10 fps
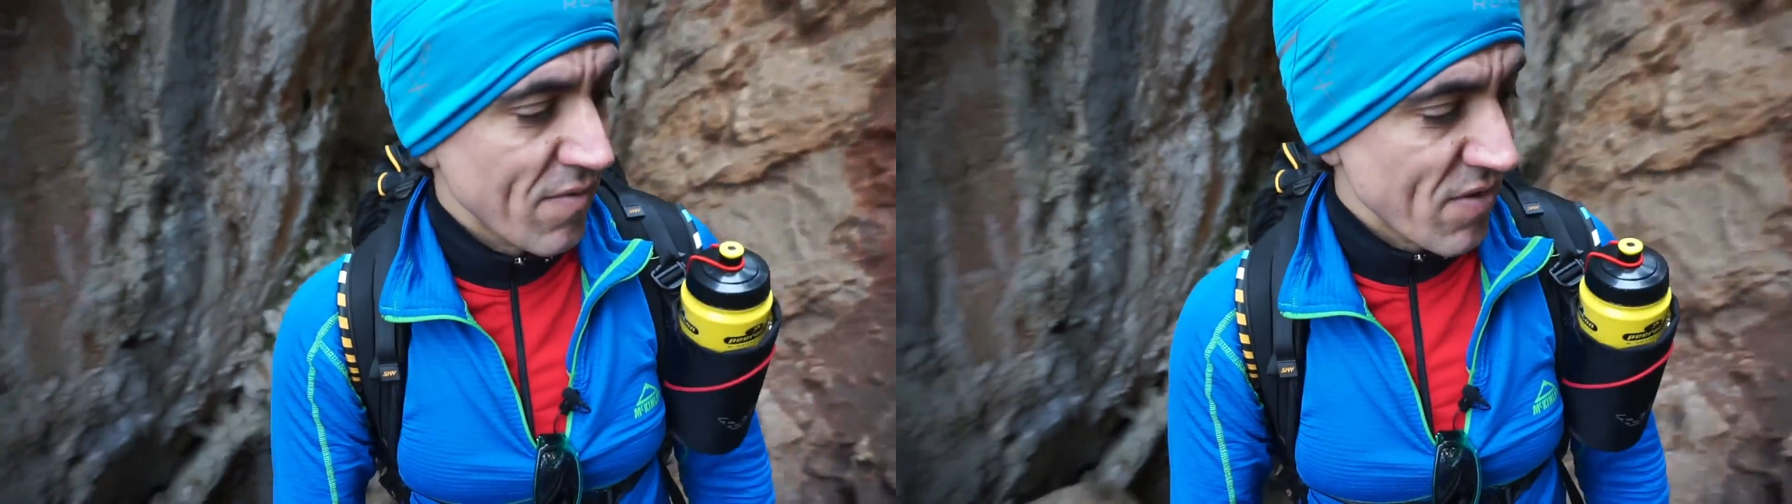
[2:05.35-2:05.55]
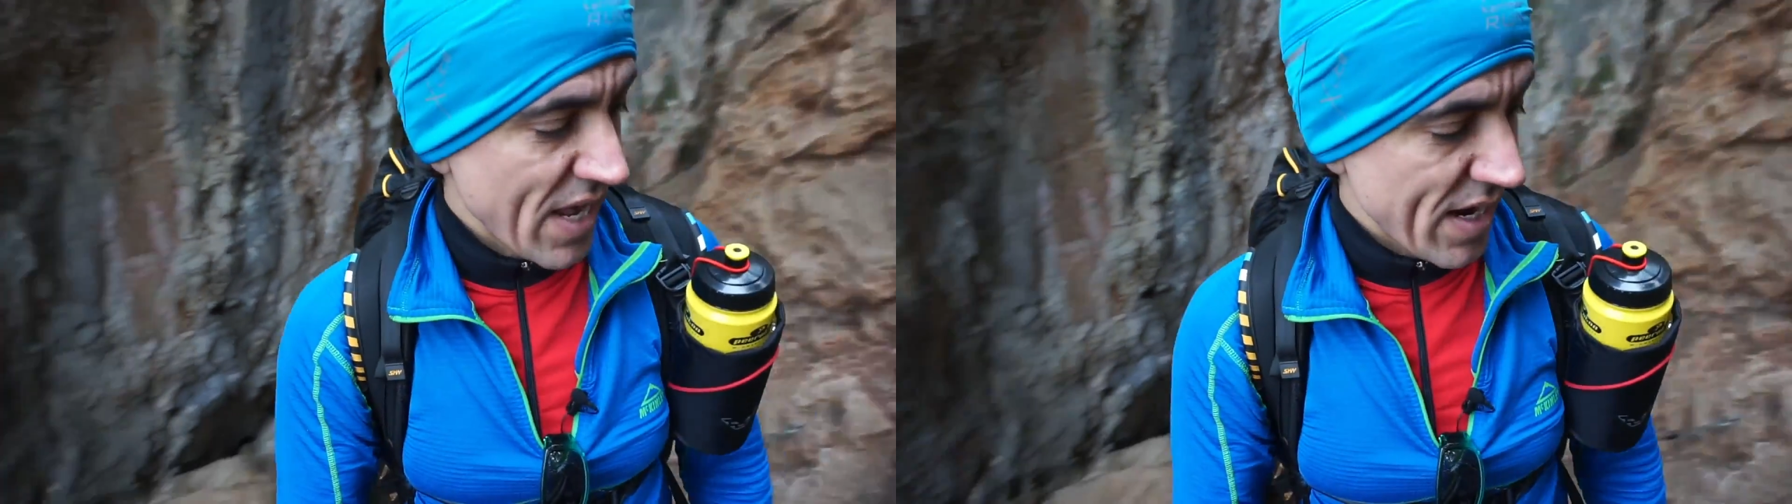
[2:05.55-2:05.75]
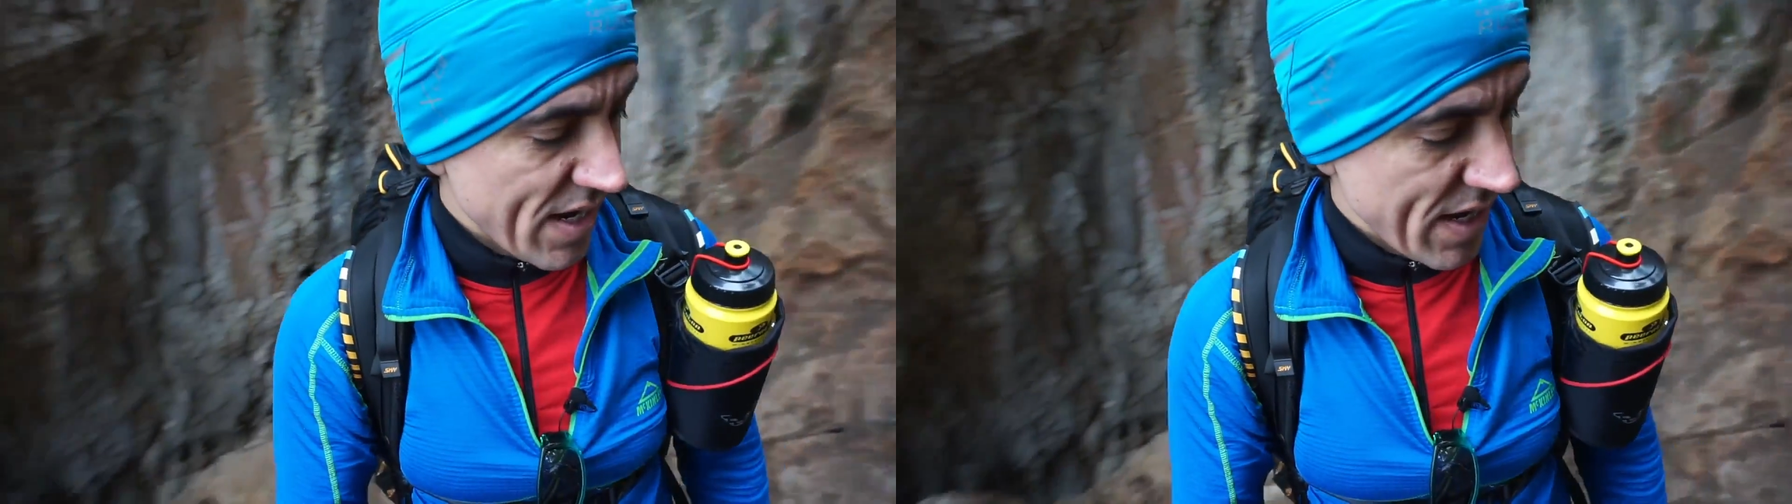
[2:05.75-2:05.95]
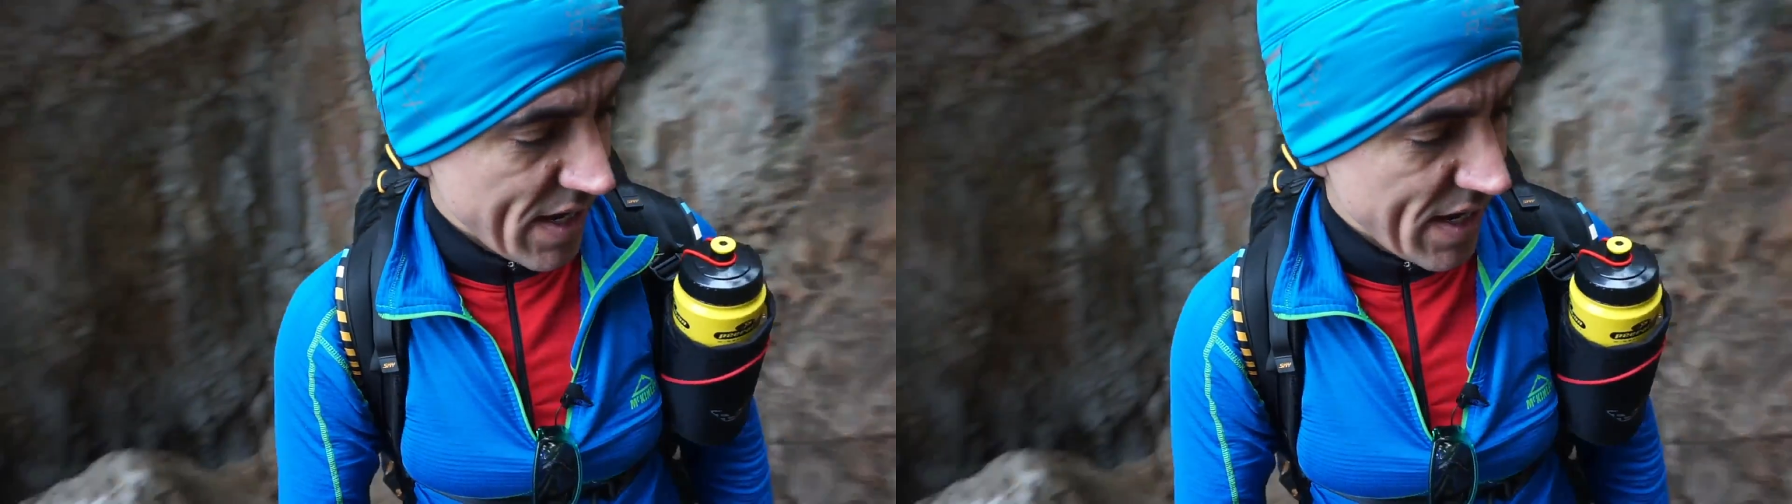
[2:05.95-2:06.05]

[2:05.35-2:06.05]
Vienna.